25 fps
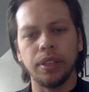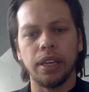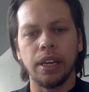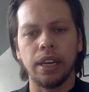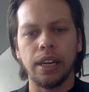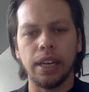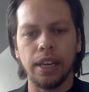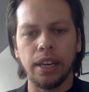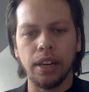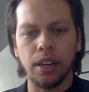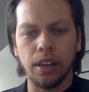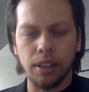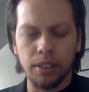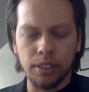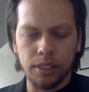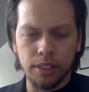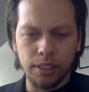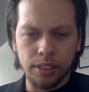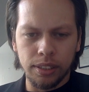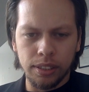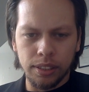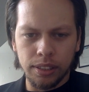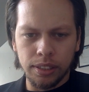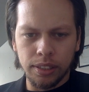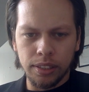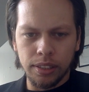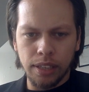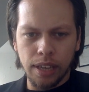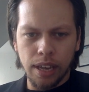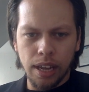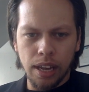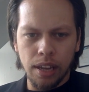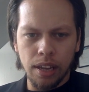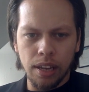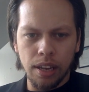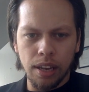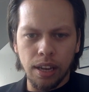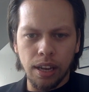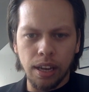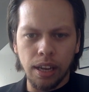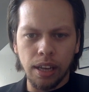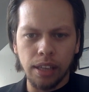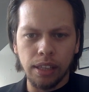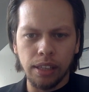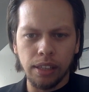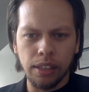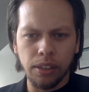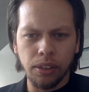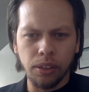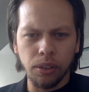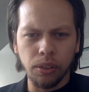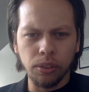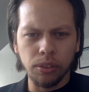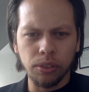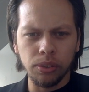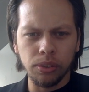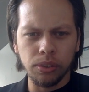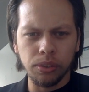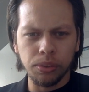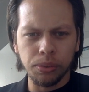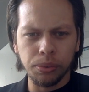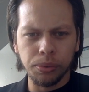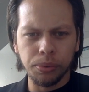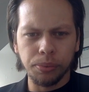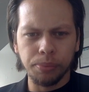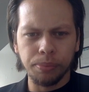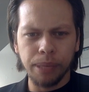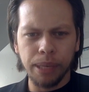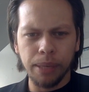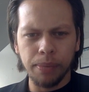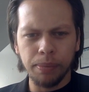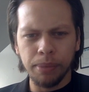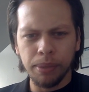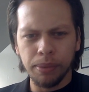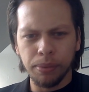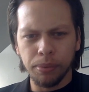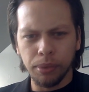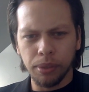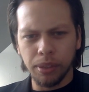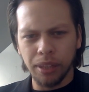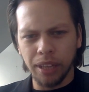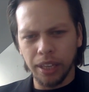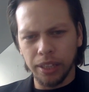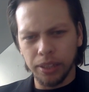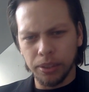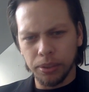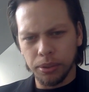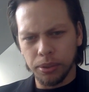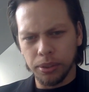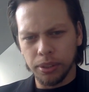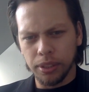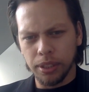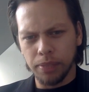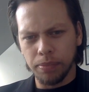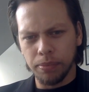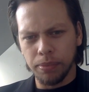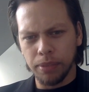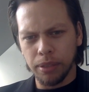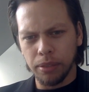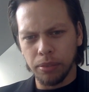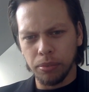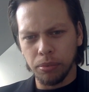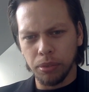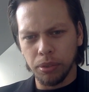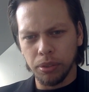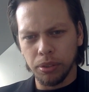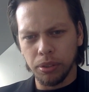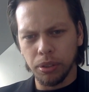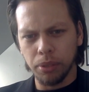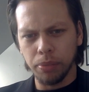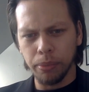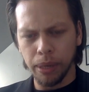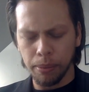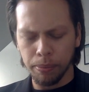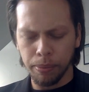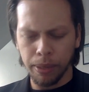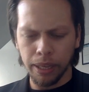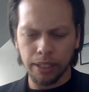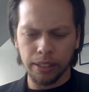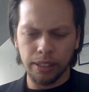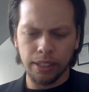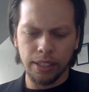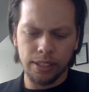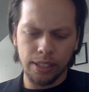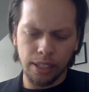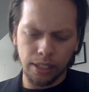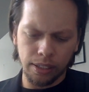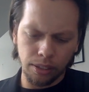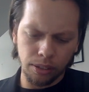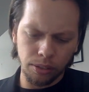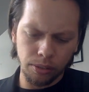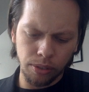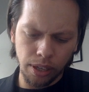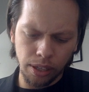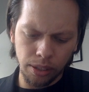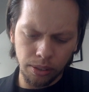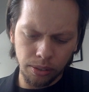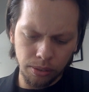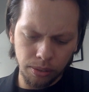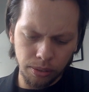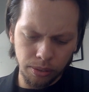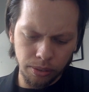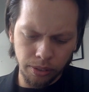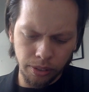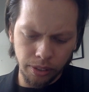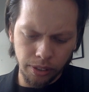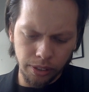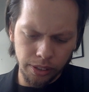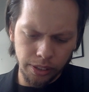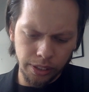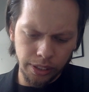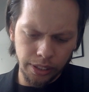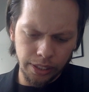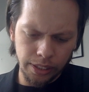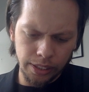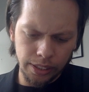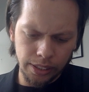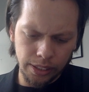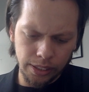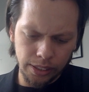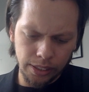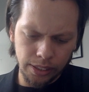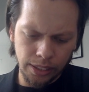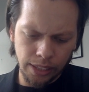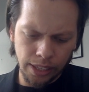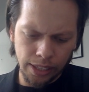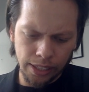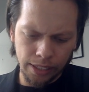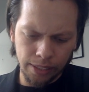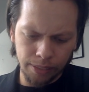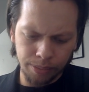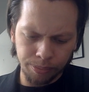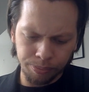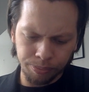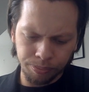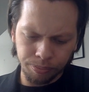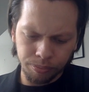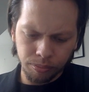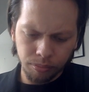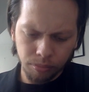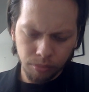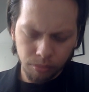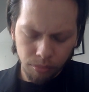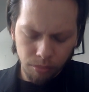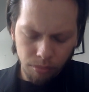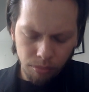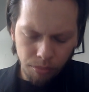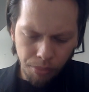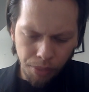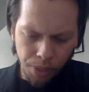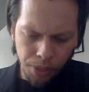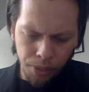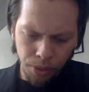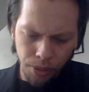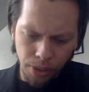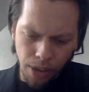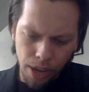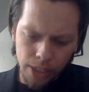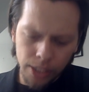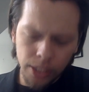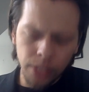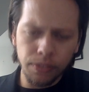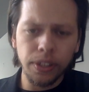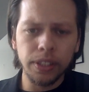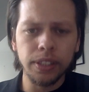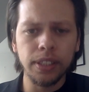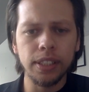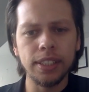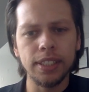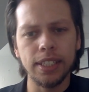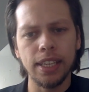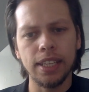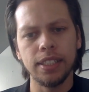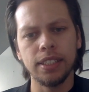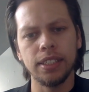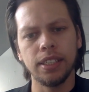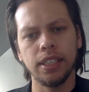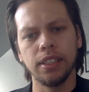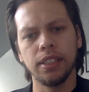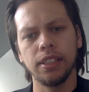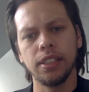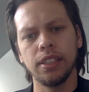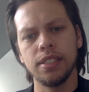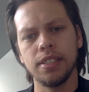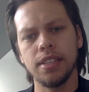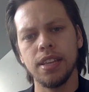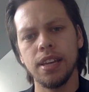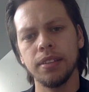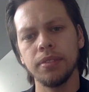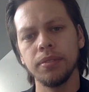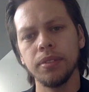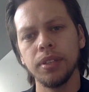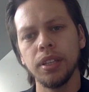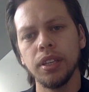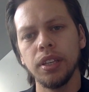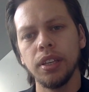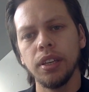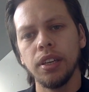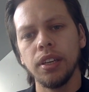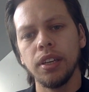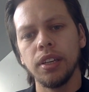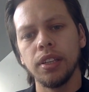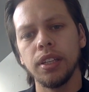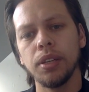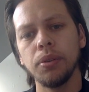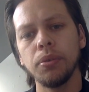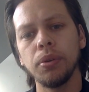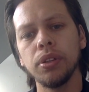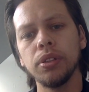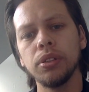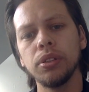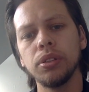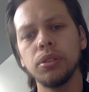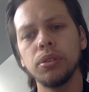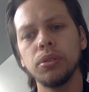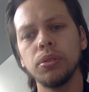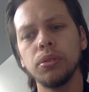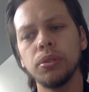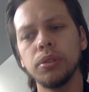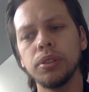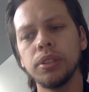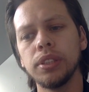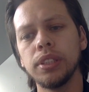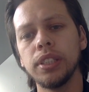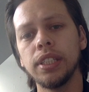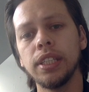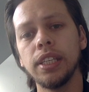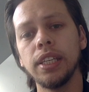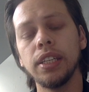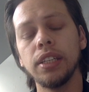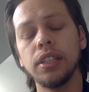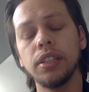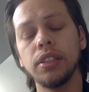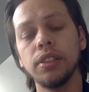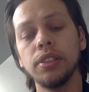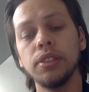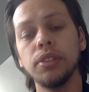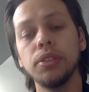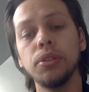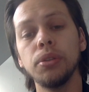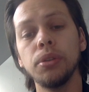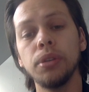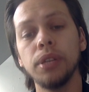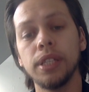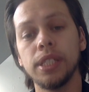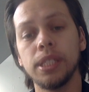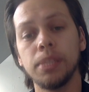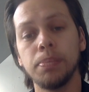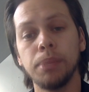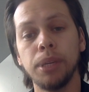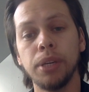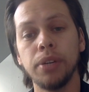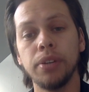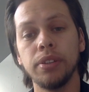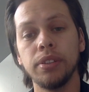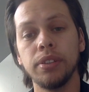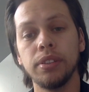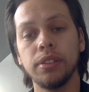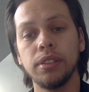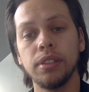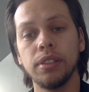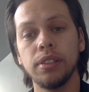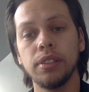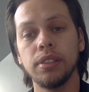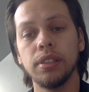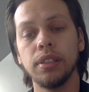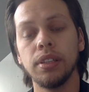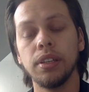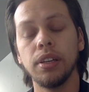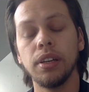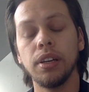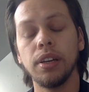hard. I also maybe would like to skip that one, or maybe at least I can try to say that extroverted sensing is that they want to seek new experiences.